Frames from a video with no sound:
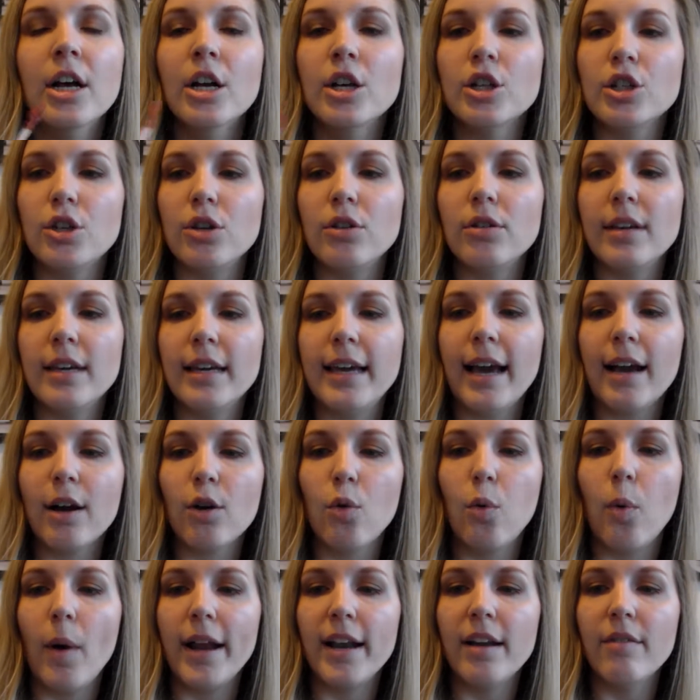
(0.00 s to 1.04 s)
So you can get
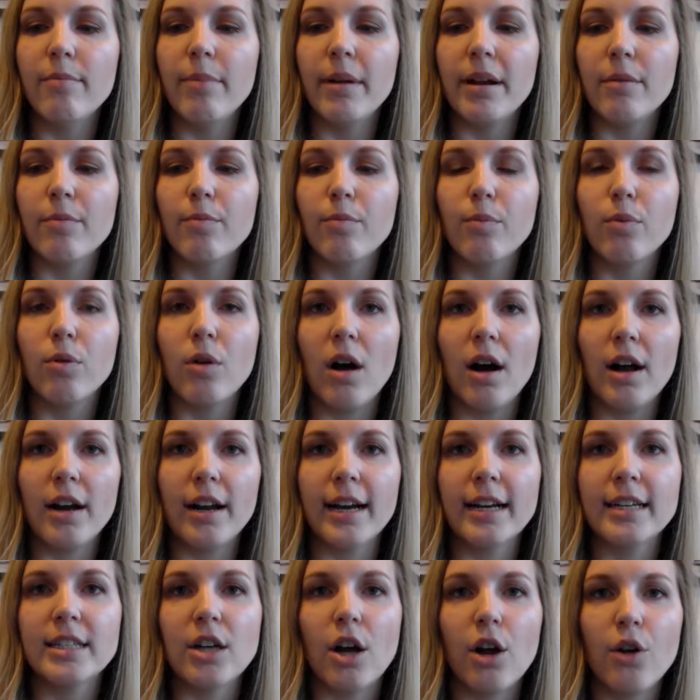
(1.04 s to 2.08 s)
quite a bit of
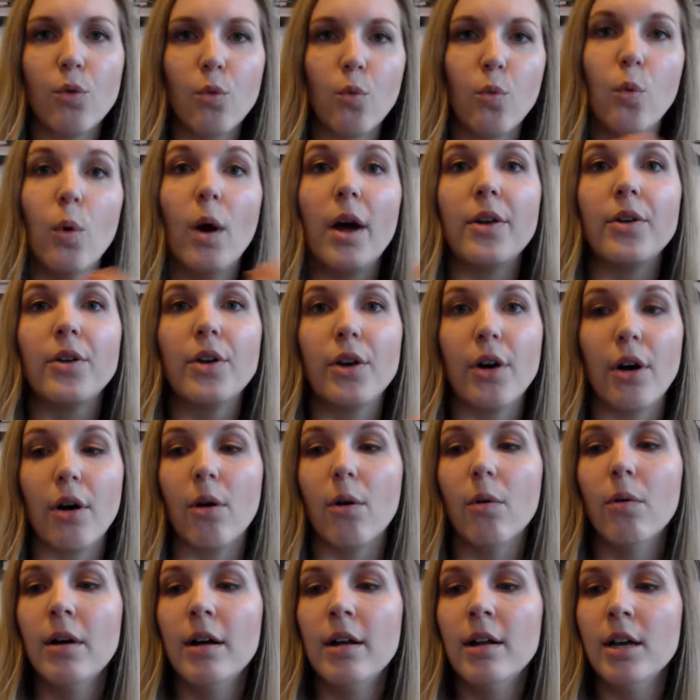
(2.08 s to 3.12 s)
product on one
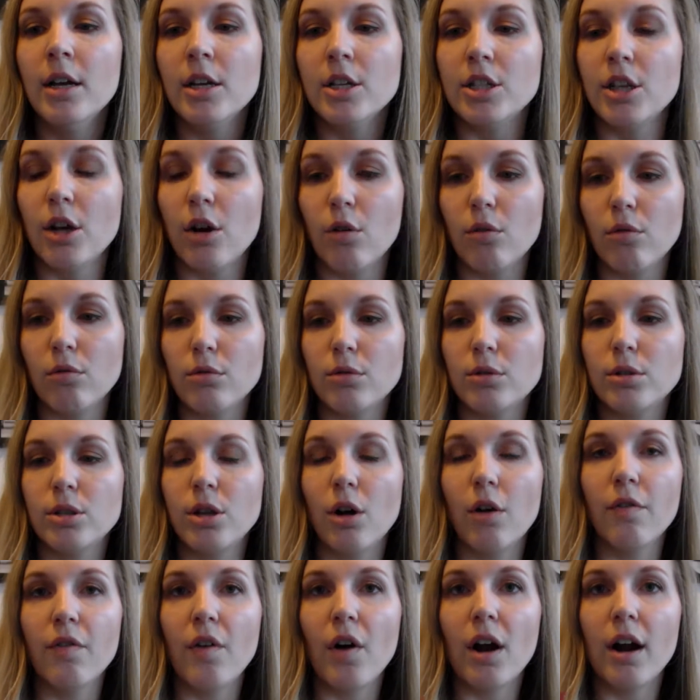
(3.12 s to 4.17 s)
go. So
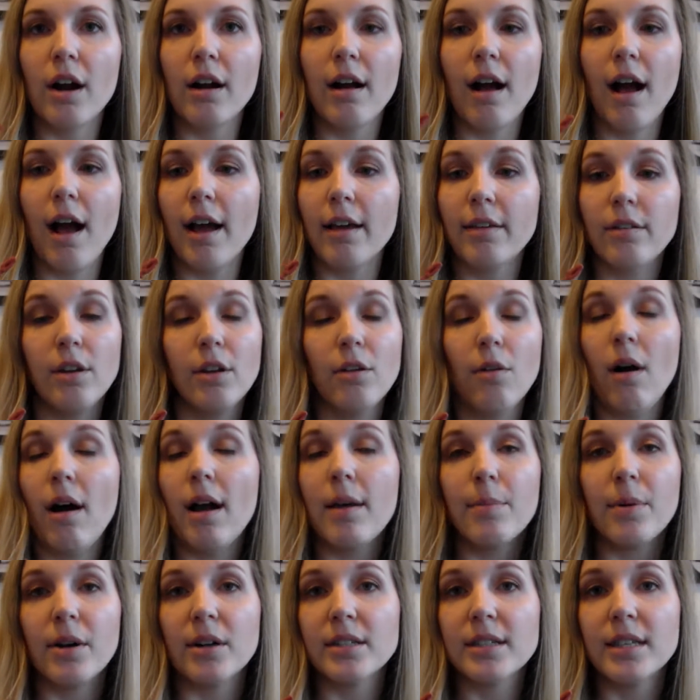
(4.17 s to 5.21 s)
far,
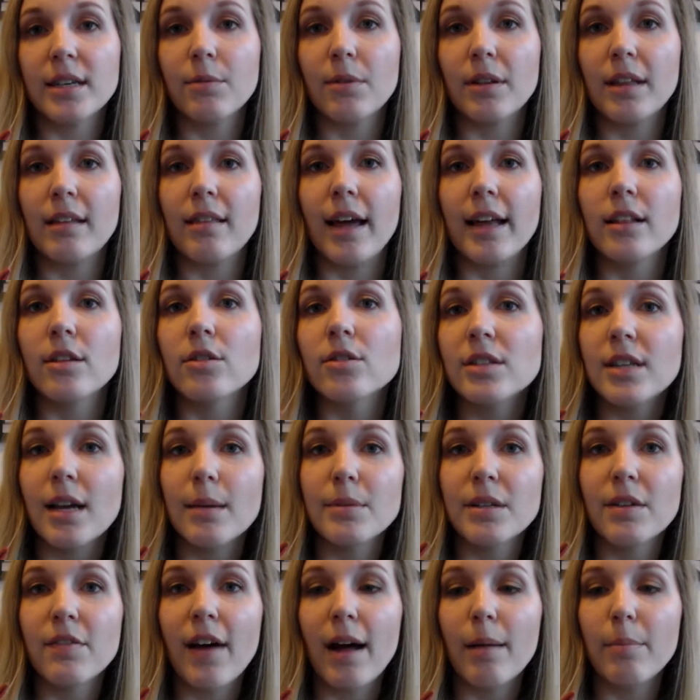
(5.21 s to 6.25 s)
I personally really like those
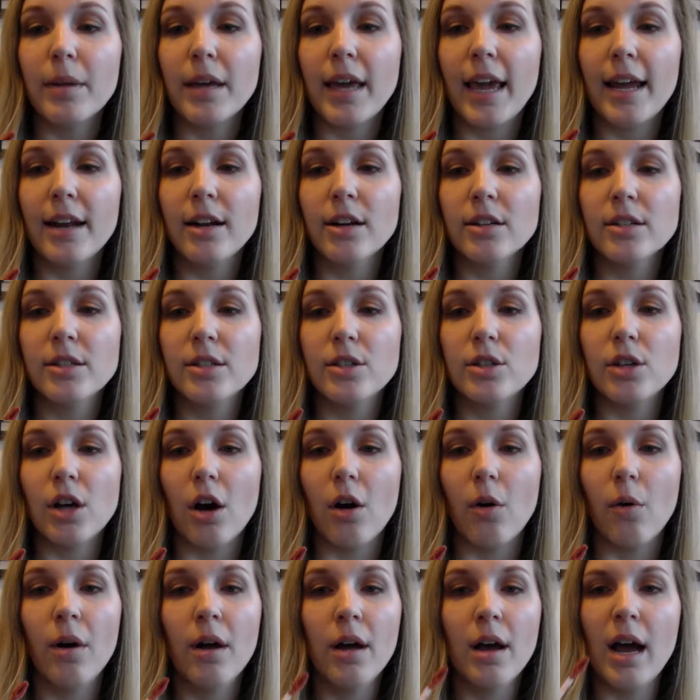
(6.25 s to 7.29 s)
types of applicators.
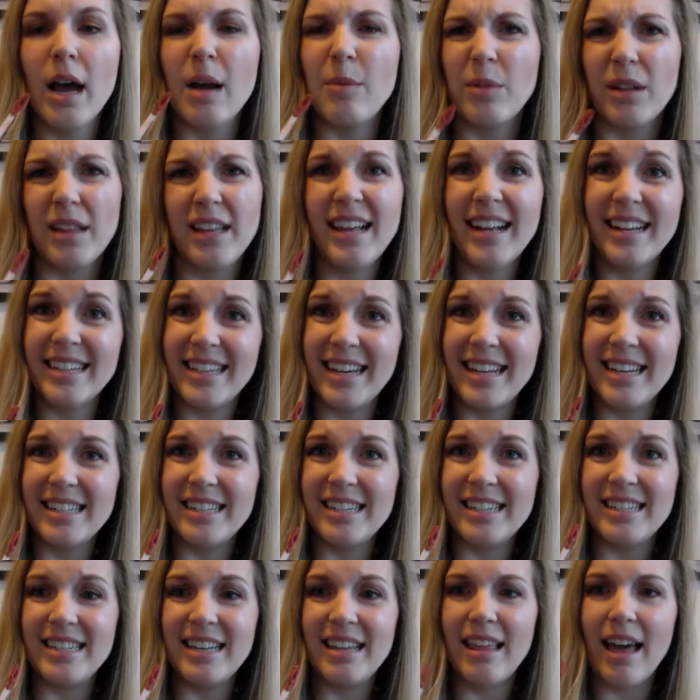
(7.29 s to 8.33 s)
So I'm really excited
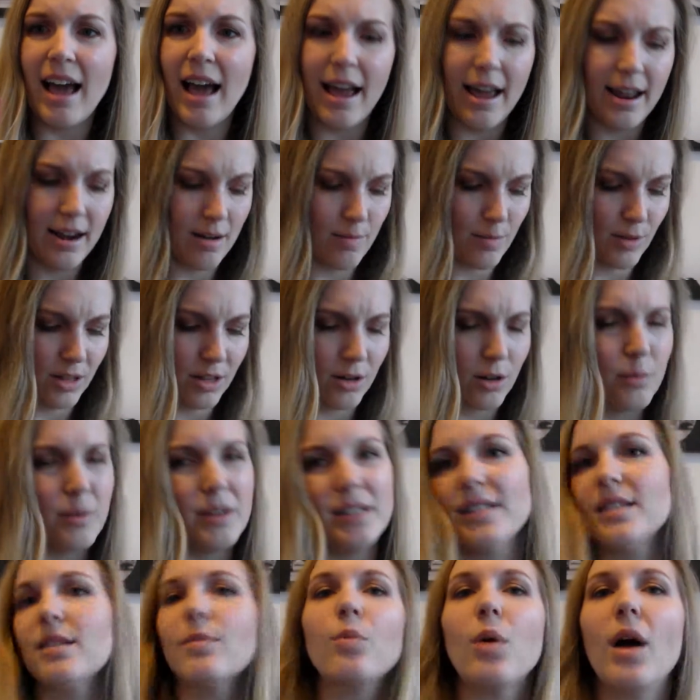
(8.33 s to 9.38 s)
to see that. And I'm a little
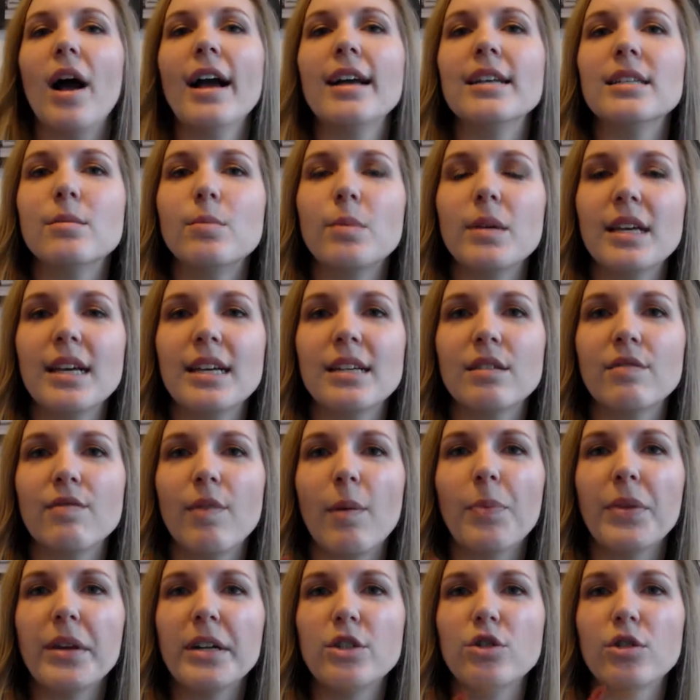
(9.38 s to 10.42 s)
bit surprised because
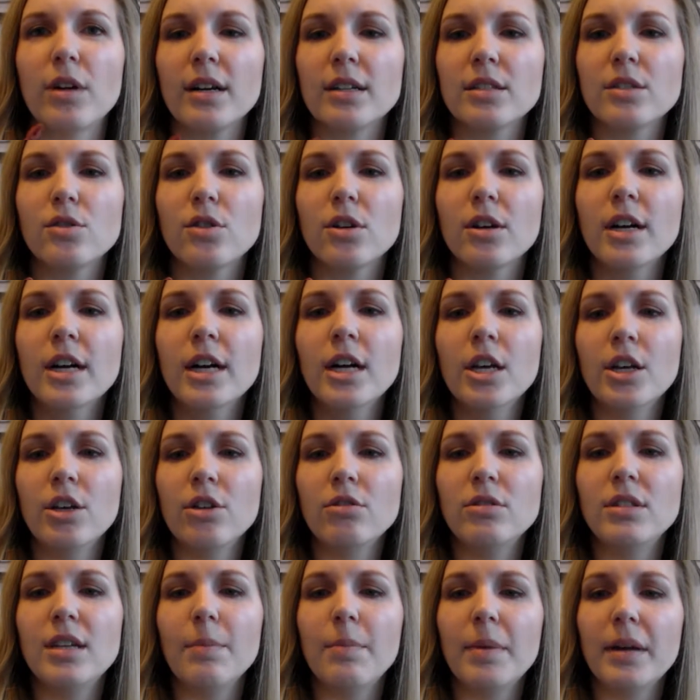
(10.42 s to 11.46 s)
from the drugstore,
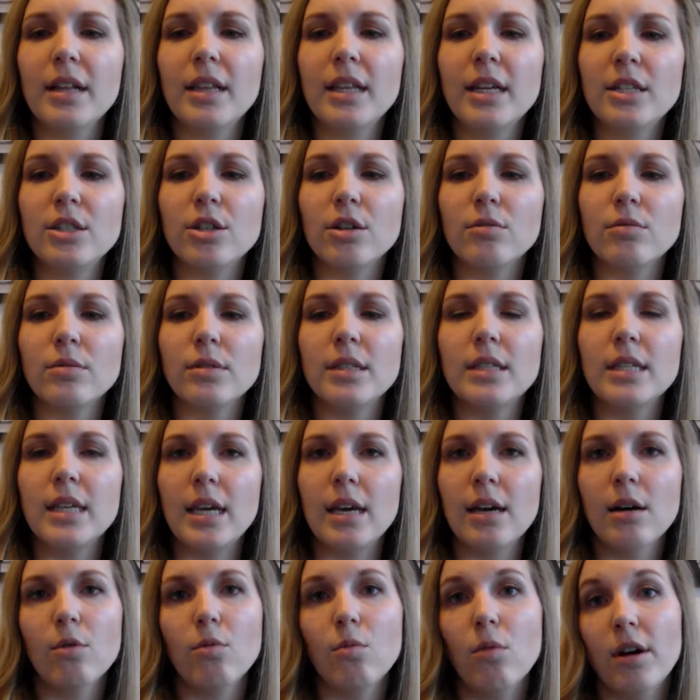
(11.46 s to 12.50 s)
you typically don't
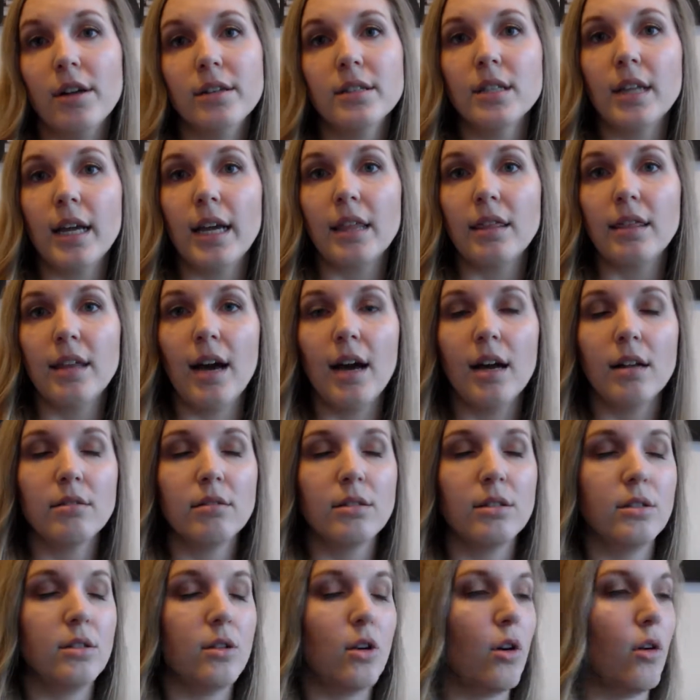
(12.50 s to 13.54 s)
see a wand like that.
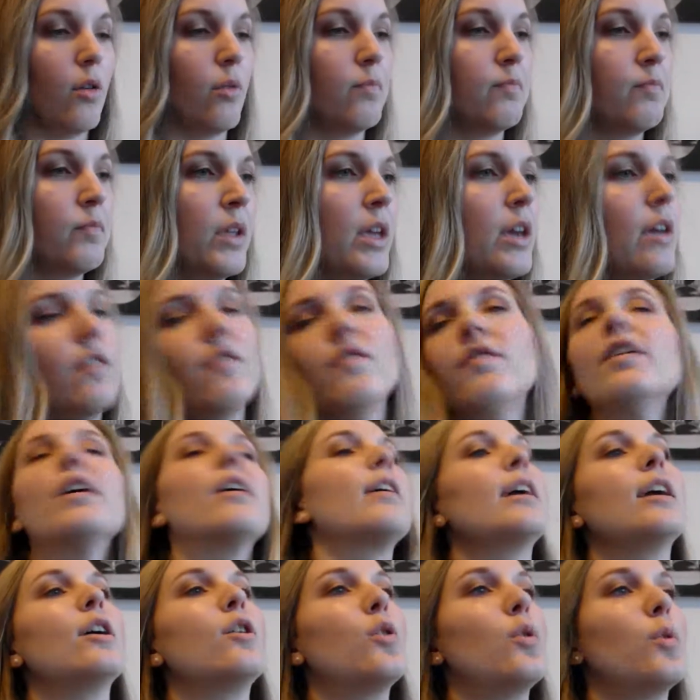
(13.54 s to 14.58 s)
So
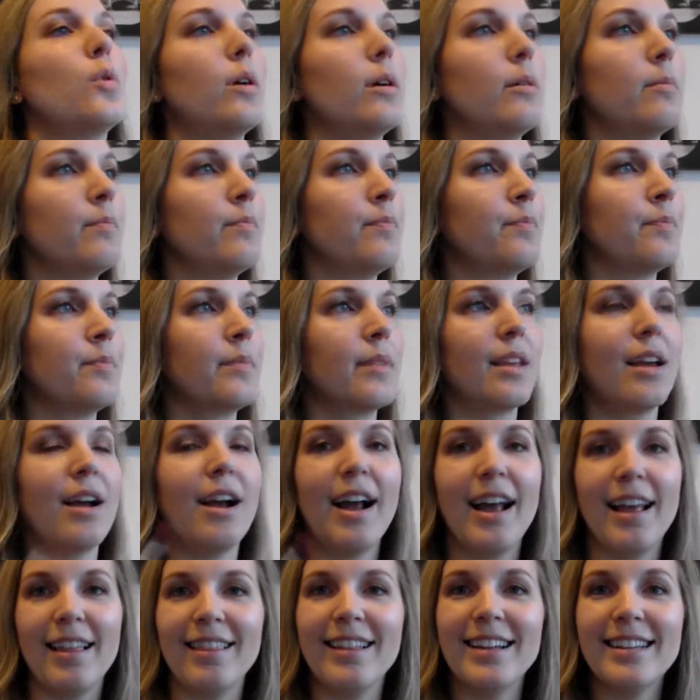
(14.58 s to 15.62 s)
very cool. All
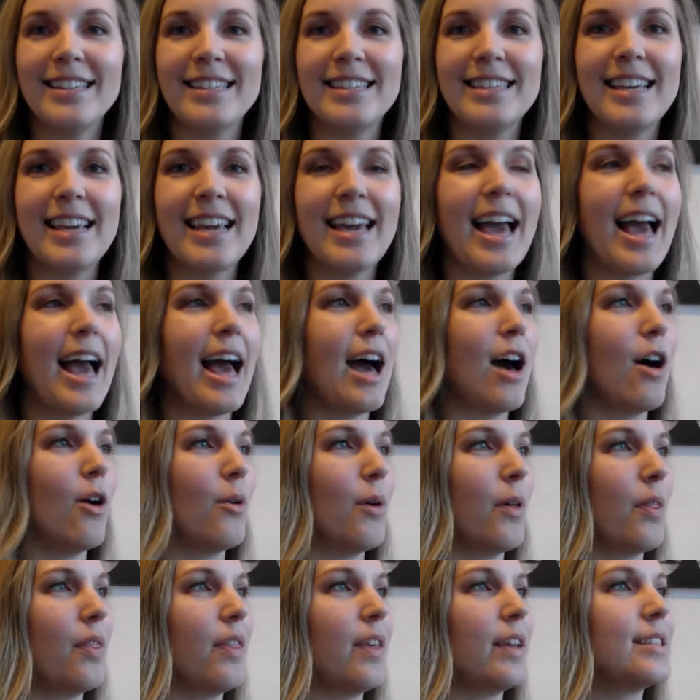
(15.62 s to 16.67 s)
right, let's see
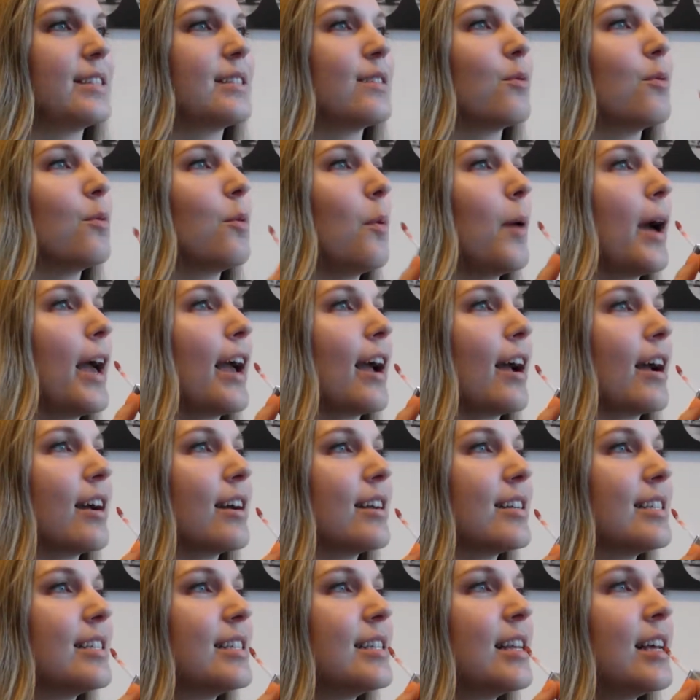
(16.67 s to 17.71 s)
how this
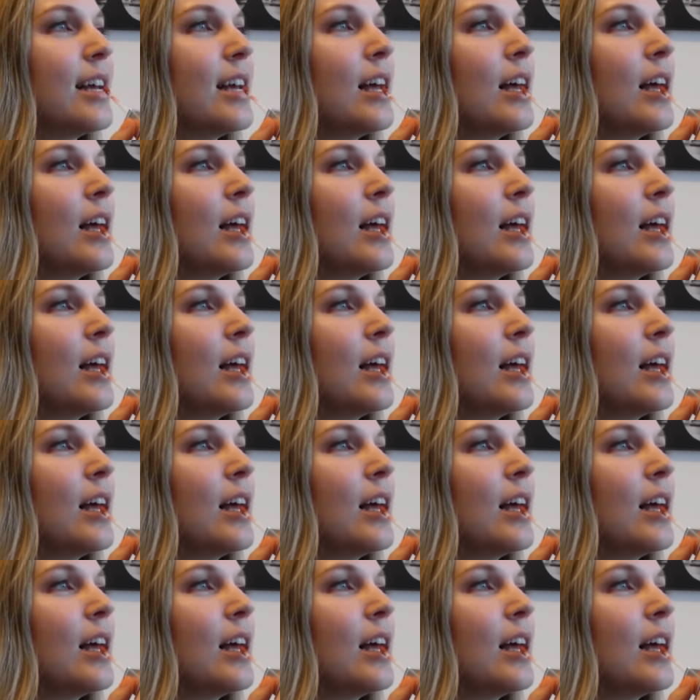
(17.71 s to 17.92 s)
wears.